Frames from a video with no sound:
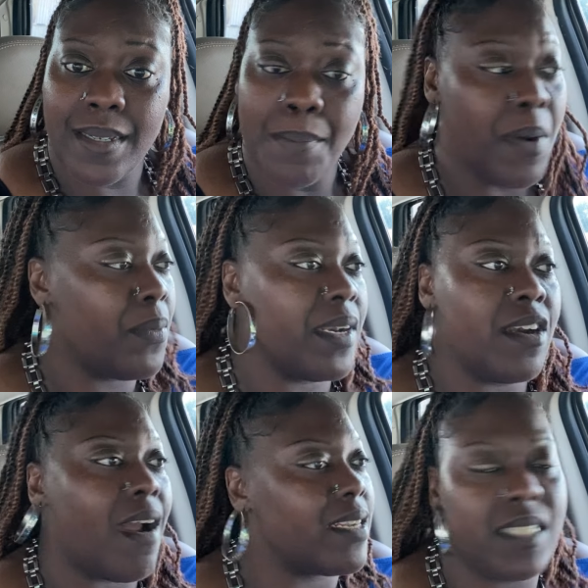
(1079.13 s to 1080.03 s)
But with a
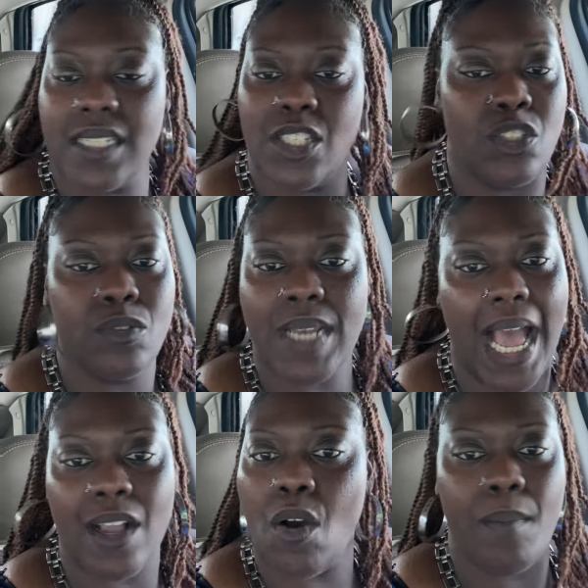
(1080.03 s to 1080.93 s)
narcissist, you
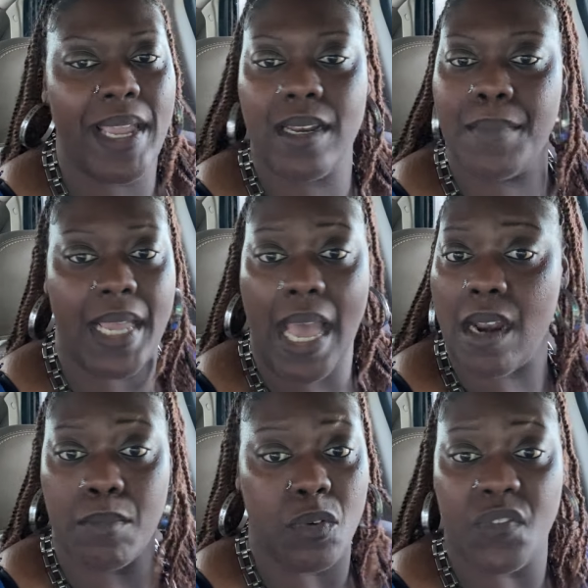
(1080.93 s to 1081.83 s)
not gonna make them
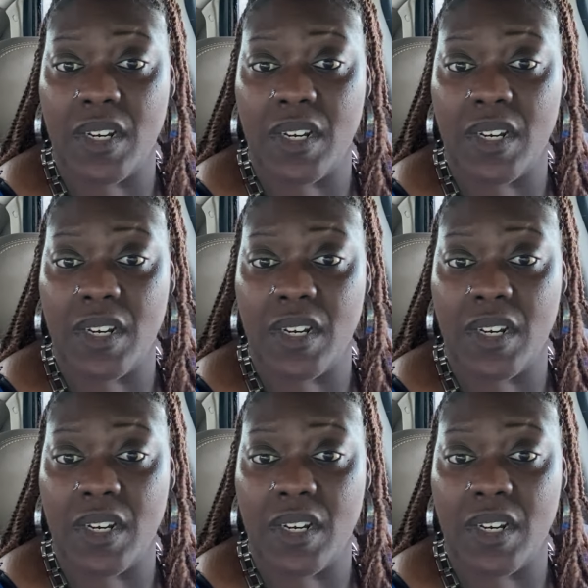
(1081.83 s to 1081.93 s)
accountable for